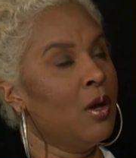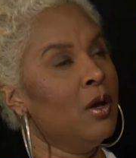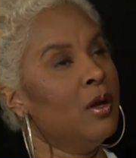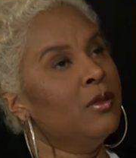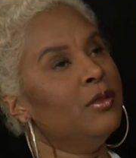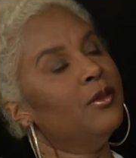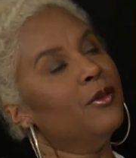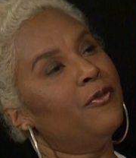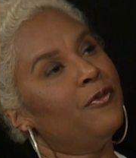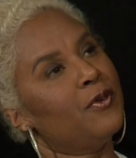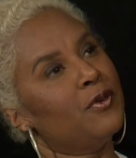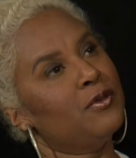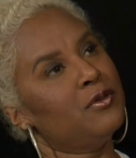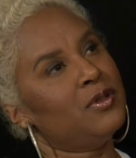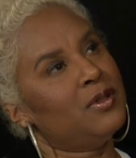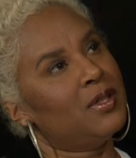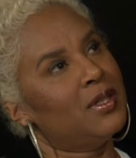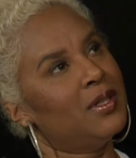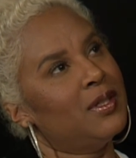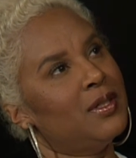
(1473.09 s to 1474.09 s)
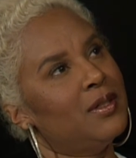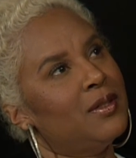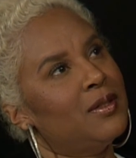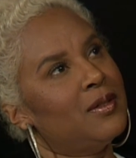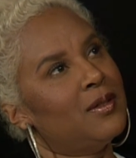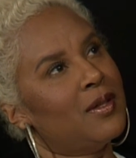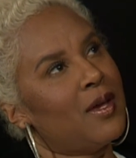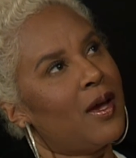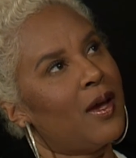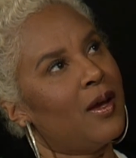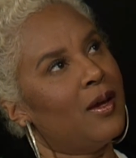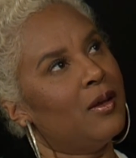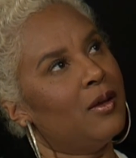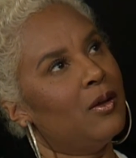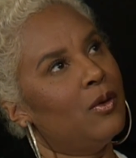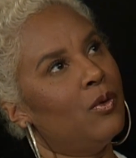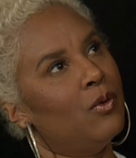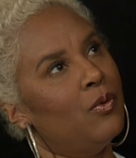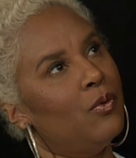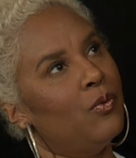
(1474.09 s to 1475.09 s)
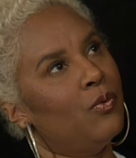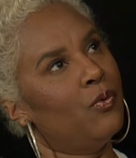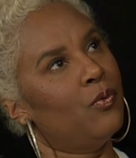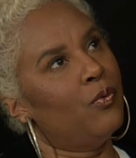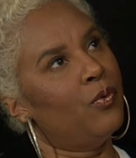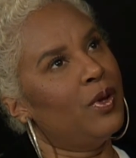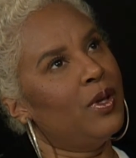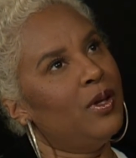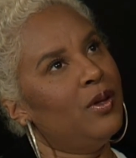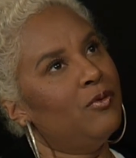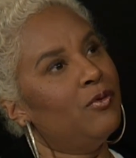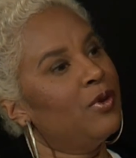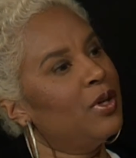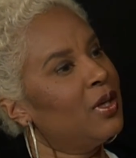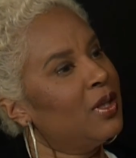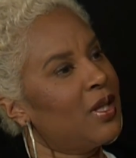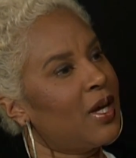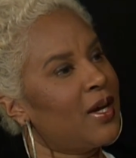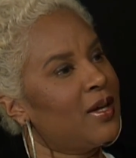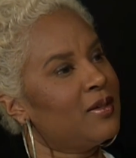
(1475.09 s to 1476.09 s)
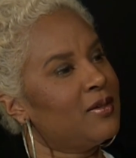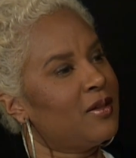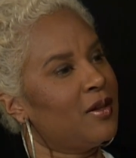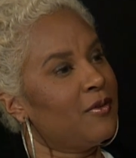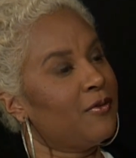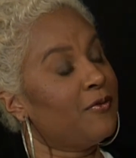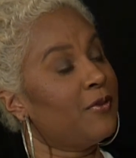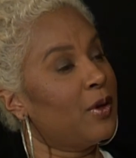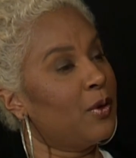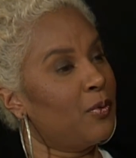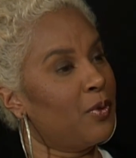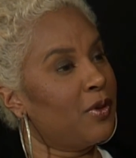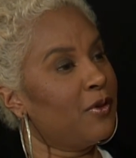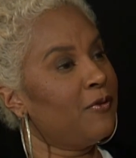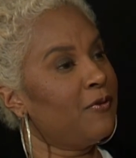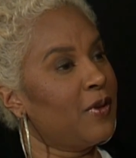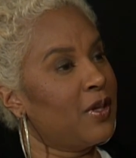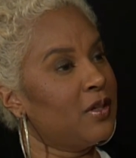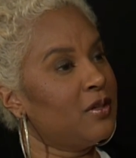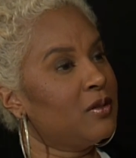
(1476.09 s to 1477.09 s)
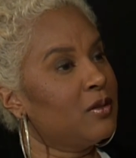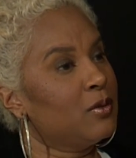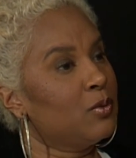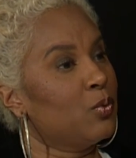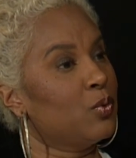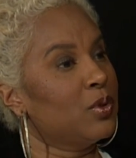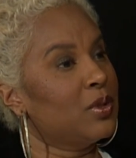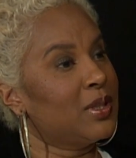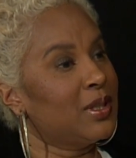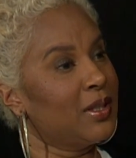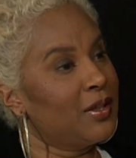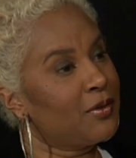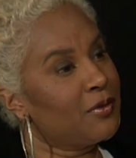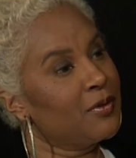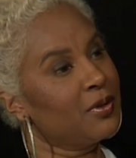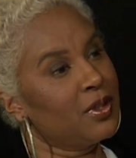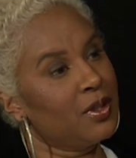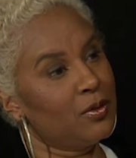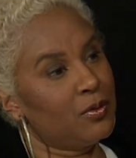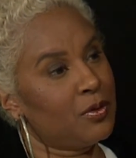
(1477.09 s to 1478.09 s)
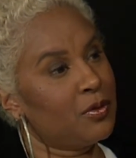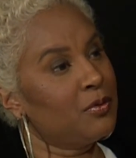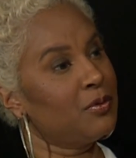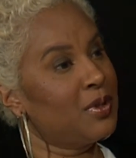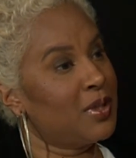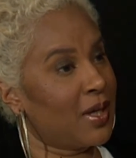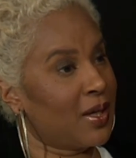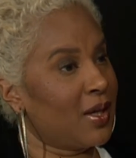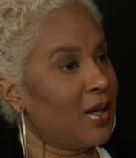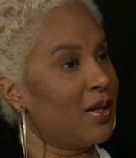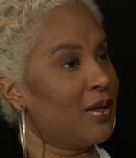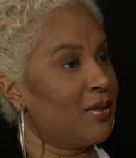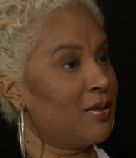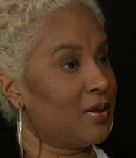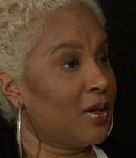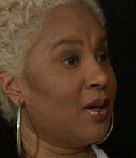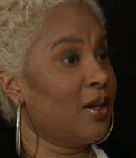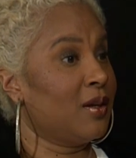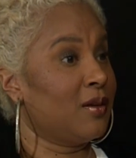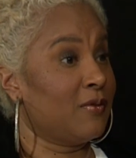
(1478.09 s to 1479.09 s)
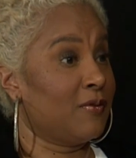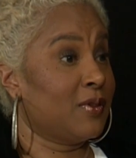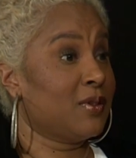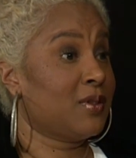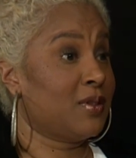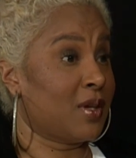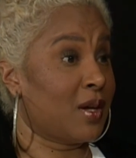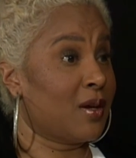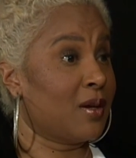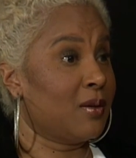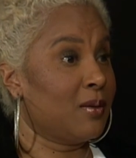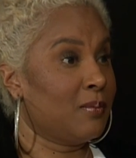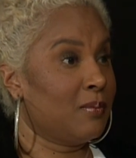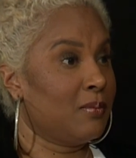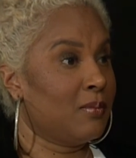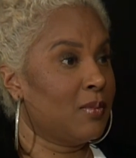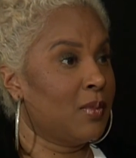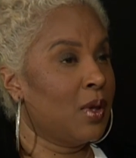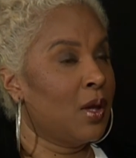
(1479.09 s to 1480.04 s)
The first is that we realized that Fairweather Faces was literally 2 decades ahead of its time.